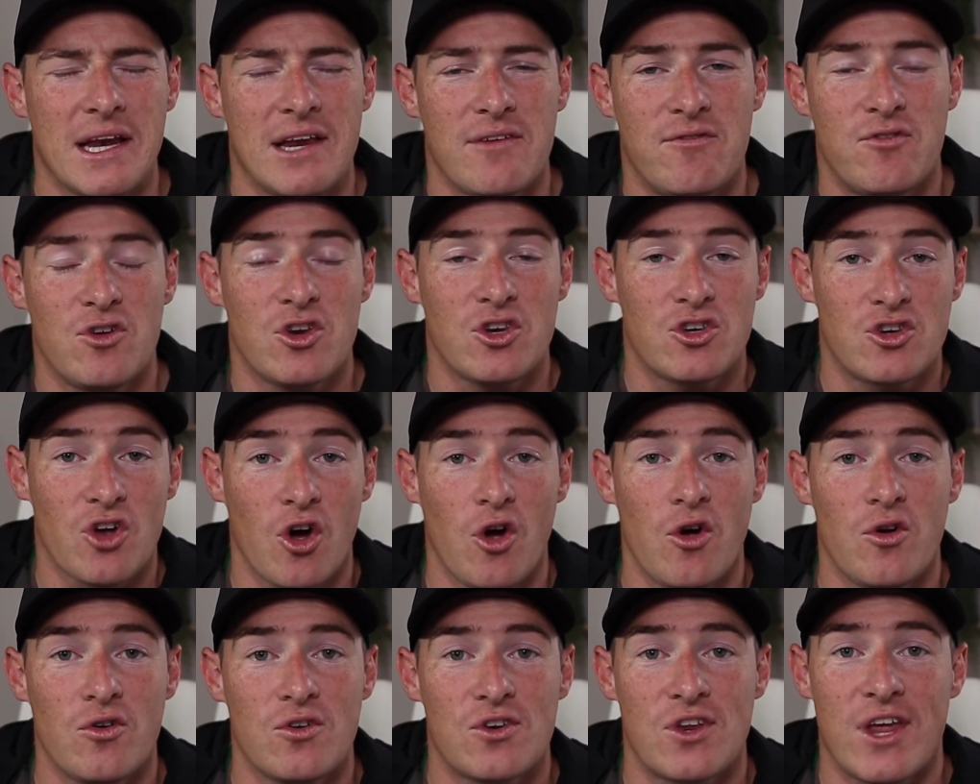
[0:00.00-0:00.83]
And if you
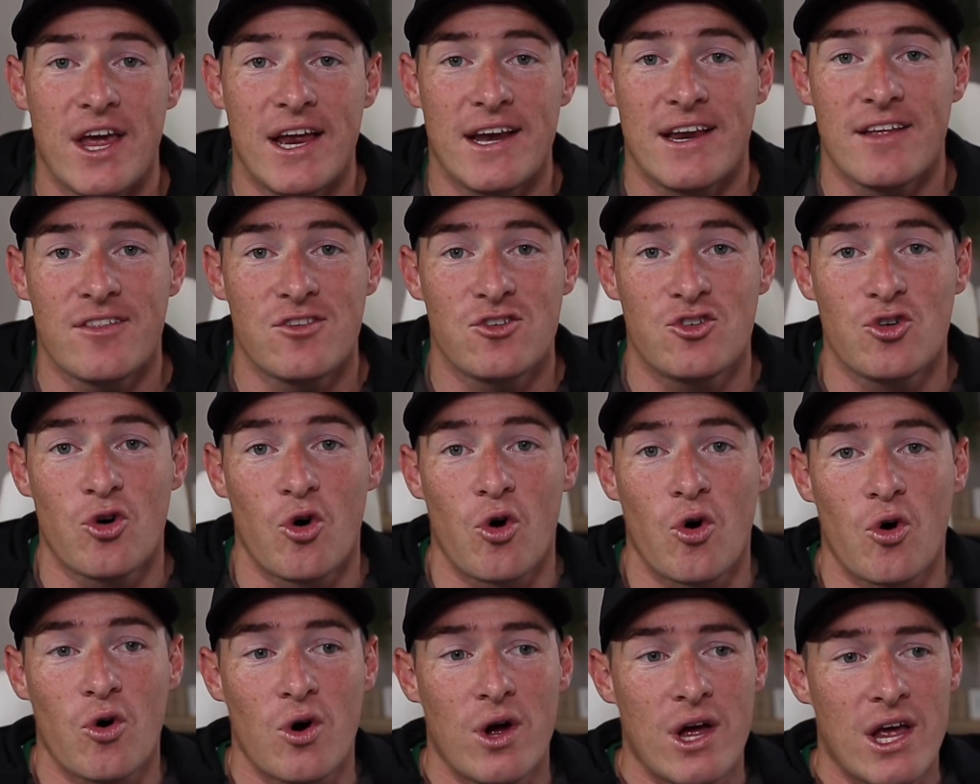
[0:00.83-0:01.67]
don't
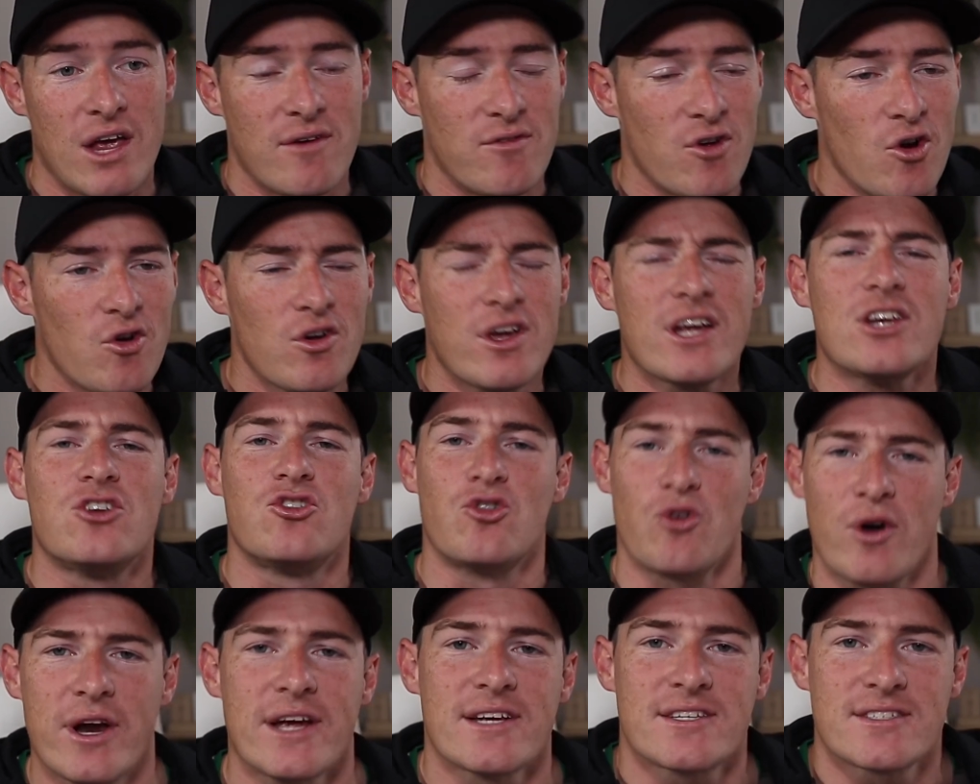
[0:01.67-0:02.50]
get
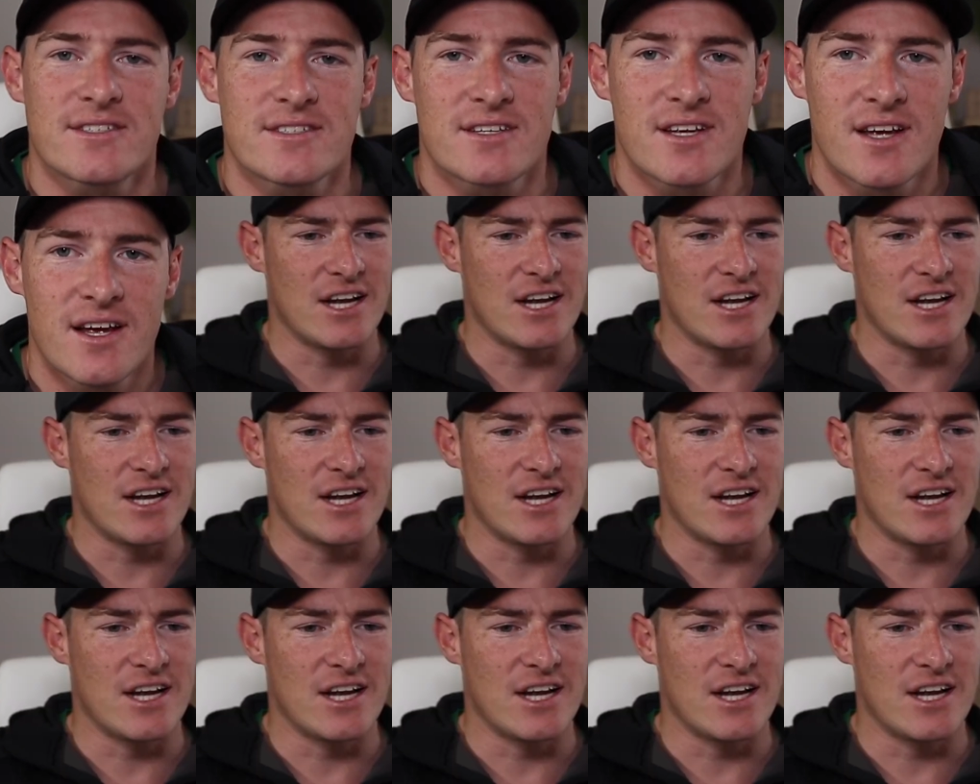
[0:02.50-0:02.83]
dressed,